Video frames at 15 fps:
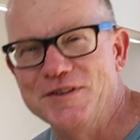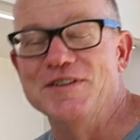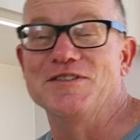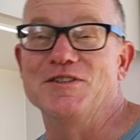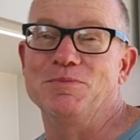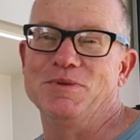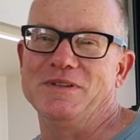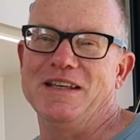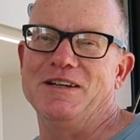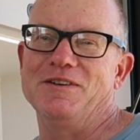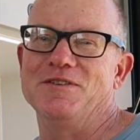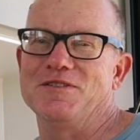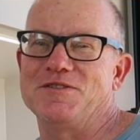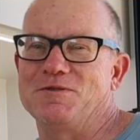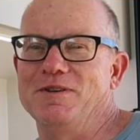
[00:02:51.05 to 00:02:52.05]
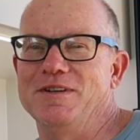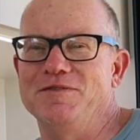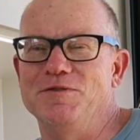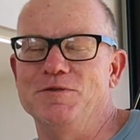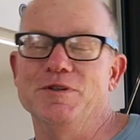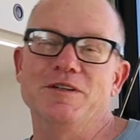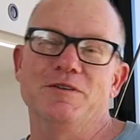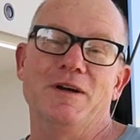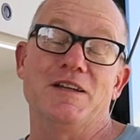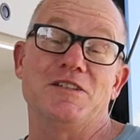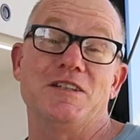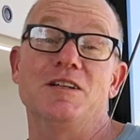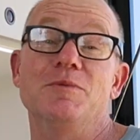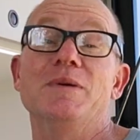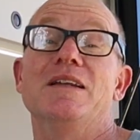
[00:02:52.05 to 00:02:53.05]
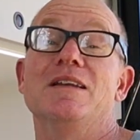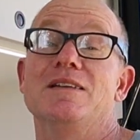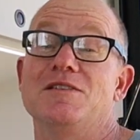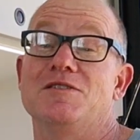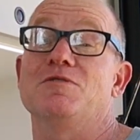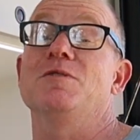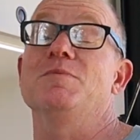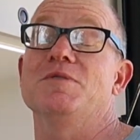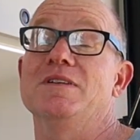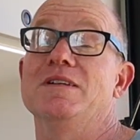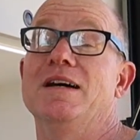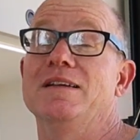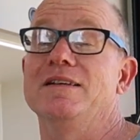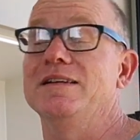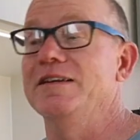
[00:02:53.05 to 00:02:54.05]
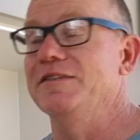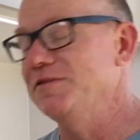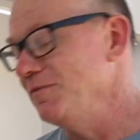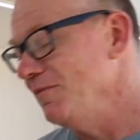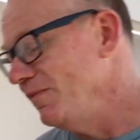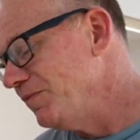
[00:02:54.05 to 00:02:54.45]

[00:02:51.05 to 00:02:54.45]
because I'll put that on the screen for you. Actually, it'll be in the description underneath.